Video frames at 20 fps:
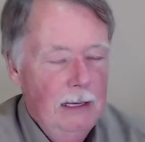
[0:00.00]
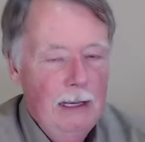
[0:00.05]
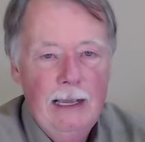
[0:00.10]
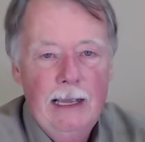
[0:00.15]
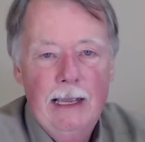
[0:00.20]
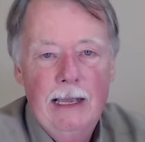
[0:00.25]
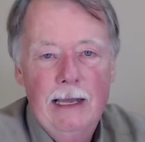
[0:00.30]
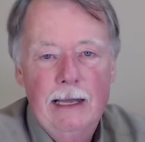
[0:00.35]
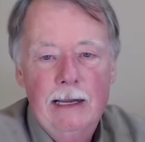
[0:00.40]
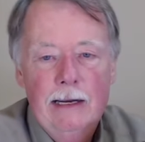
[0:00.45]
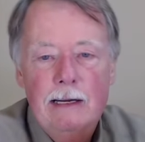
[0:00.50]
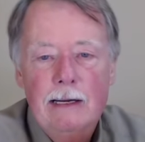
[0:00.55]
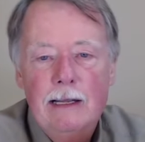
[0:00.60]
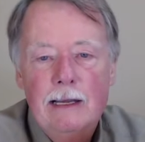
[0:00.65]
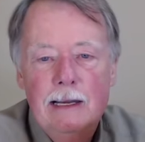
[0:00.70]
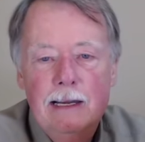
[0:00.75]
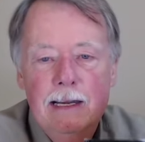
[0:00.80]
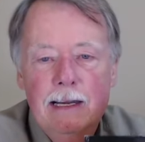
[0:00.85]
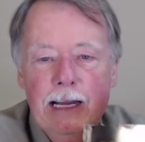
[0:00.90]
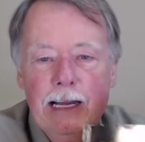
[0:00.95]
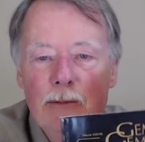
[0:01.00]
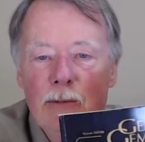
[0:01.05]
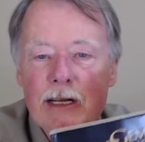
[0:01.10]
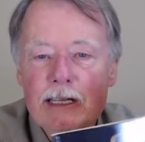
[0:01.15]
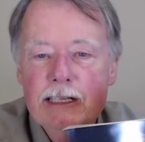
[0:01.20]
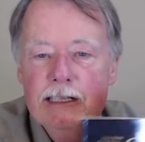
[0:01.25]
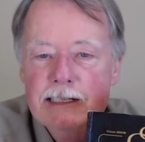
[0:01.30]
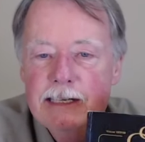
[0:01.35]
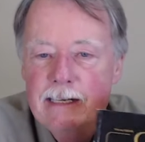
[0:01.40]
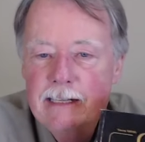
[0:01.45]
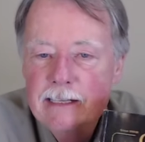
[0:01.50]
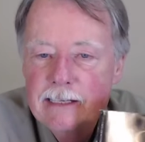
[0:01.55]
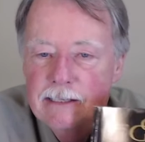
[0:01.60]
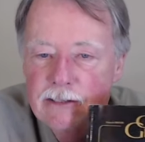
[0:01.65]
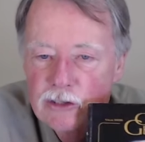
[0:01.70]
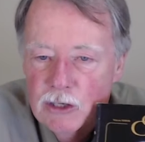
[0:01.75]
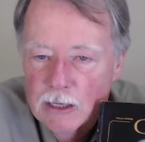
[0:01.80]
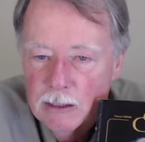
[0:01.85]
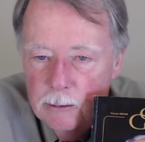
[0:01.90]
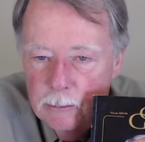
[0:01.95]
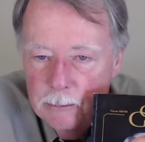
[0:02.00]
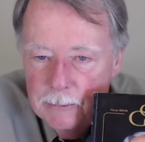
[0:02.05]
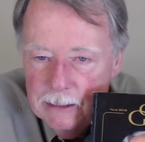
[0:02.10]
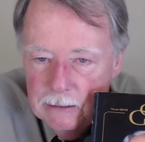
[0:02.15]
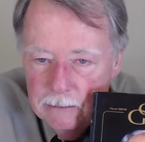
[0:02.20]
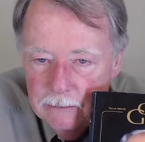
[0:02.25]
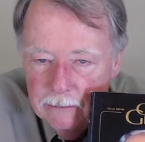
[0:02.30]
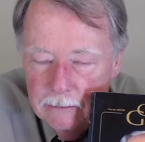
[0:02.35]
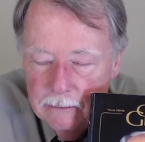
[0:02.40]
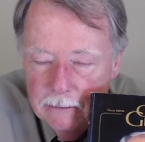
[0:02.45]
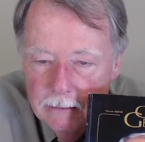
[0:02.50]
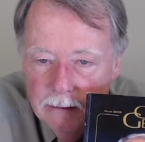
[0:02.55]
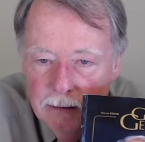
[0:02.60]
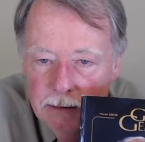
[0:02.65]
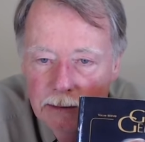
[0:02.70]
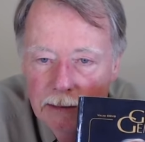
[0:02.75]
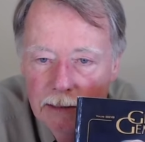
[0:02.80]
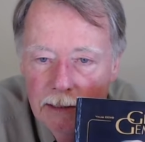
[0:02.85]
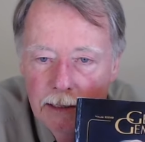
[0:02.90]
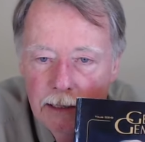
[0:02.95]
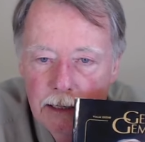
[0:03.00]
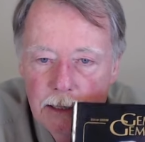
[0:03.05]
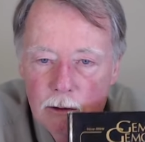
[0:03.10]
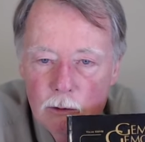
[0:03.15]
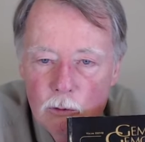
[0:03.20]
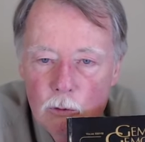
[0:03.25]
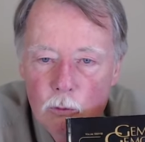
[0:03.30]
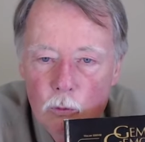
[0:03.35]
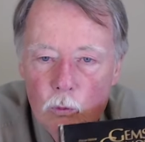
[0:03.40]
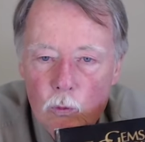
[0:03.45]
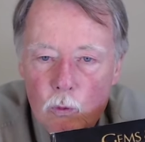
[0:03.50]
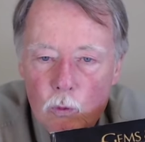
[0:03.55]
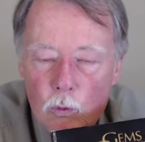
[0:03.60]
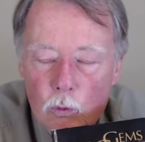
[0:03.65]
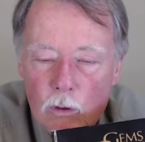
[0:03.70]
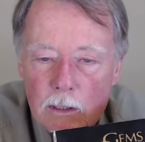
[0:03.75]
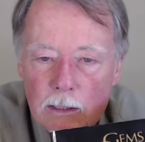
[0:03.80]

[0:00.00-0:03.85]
and uh, I went to see this gentleman, uh, who,